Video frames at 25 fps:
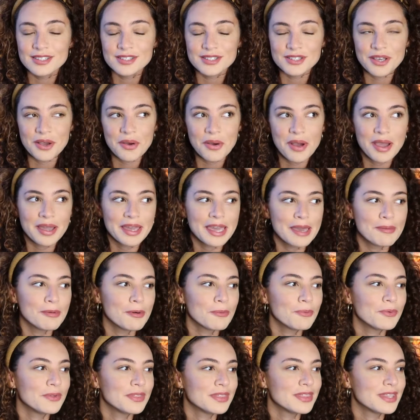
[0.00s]
So I came
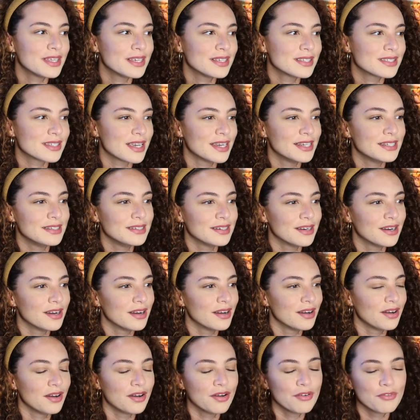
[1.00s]
up with this
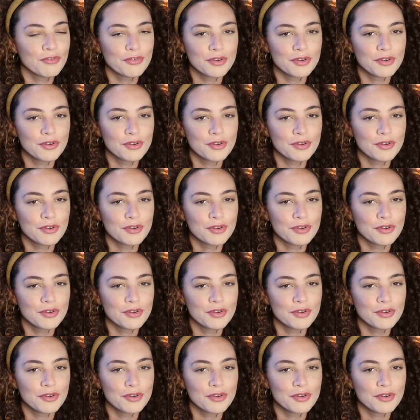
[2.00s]
idea